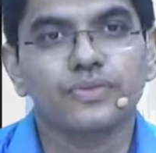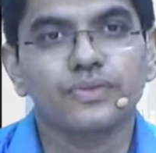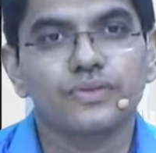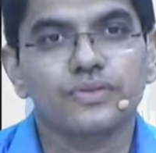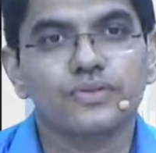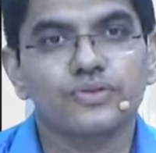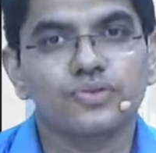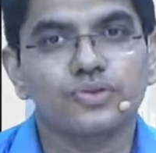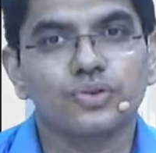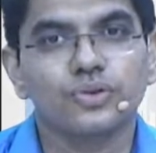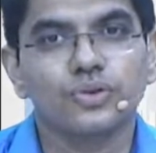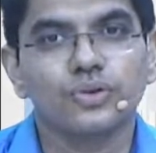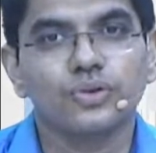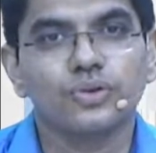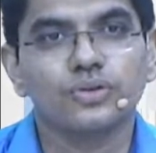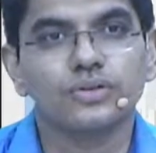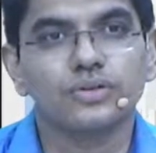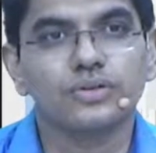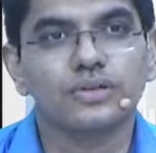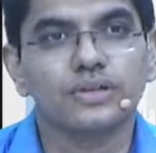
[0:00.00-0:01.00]

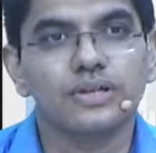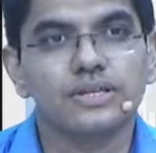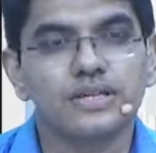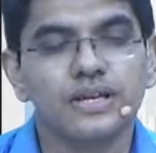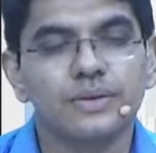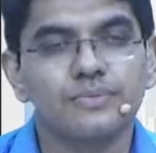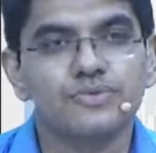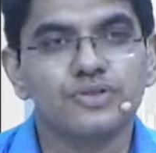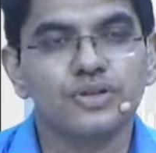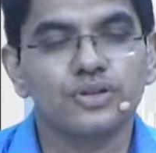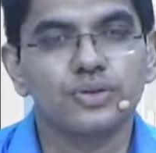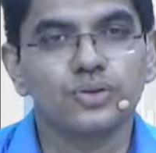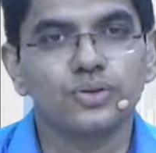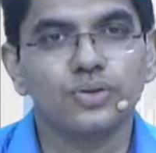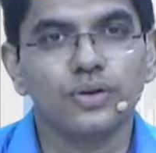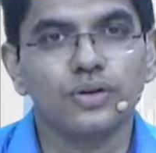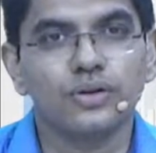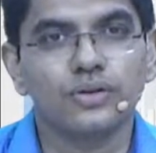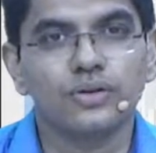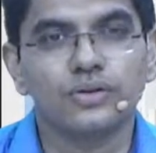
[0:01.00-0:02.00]
So, there's a MCQ
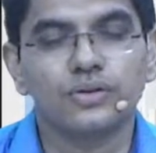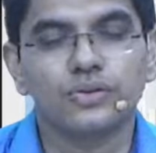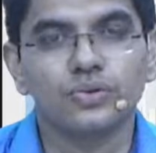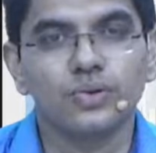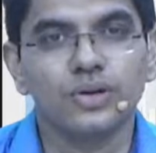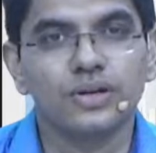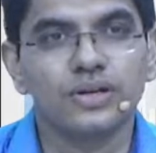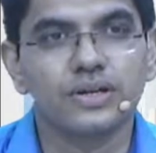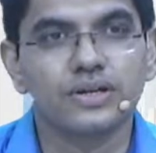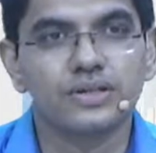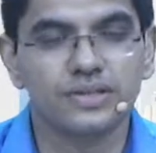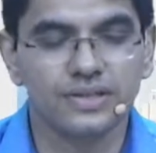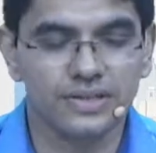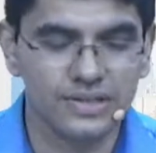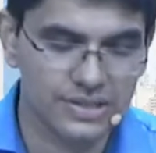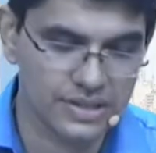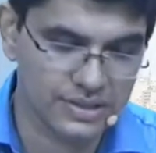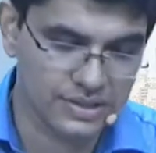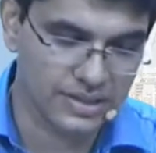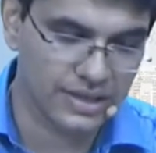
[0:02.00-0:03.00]
on 200 series,
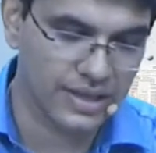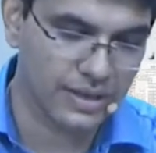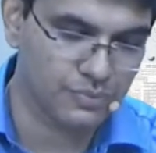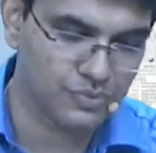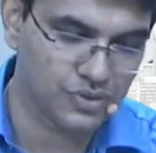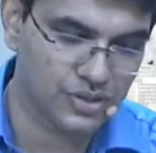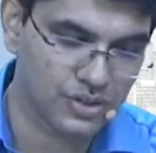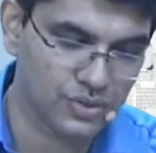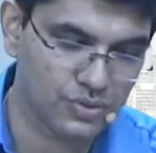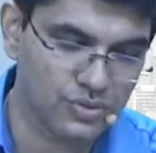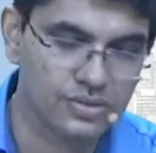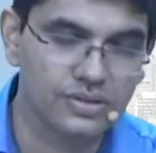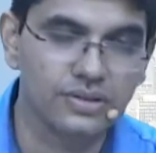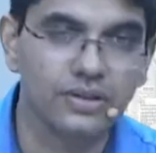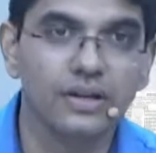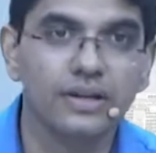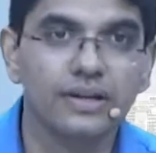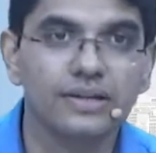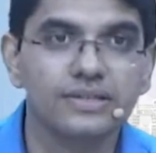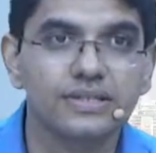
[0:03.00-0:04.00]
there are 3 MCQs.
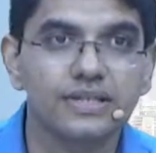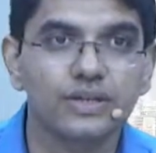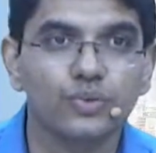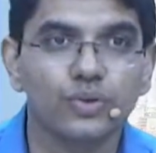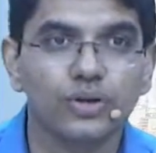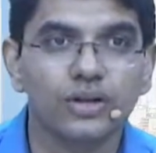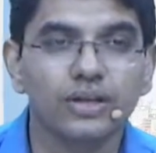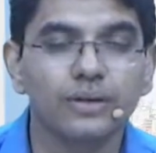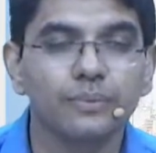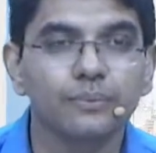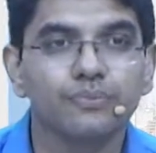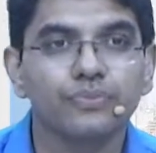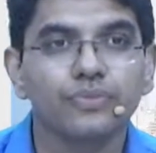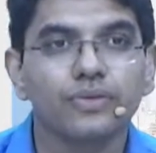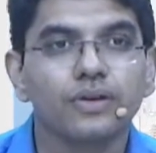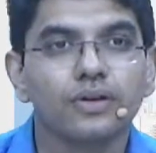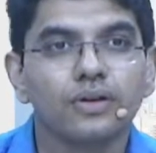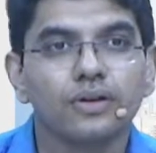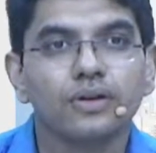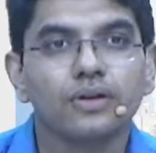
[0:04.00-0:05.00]
Let's see quickly.
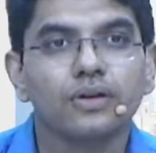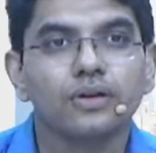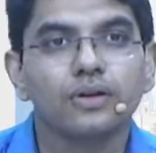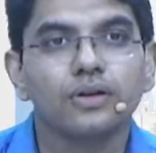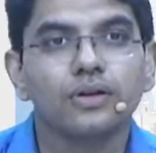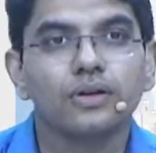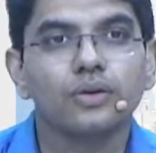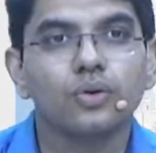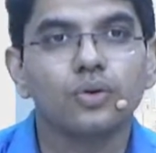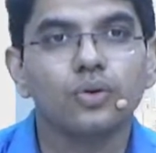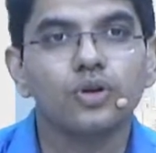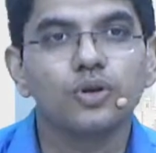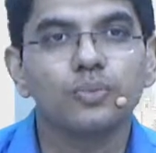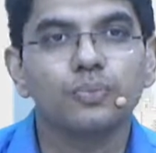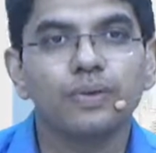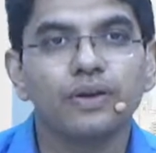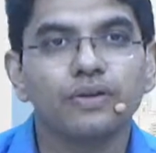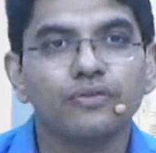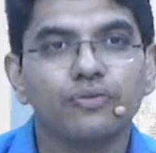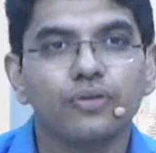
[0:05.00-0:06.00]
Don't
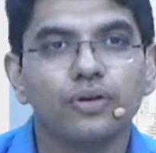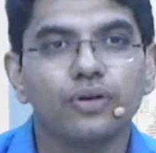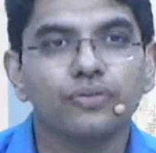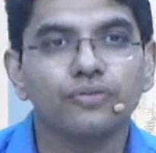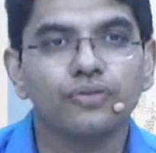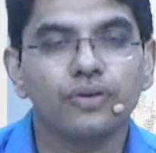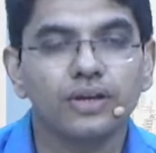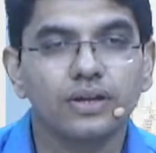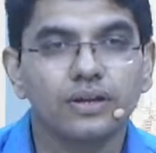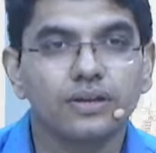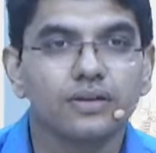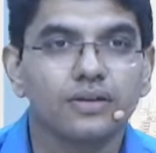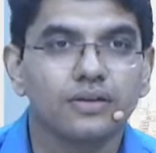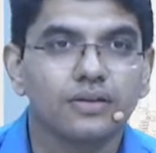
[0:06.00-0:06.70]
pay for fun.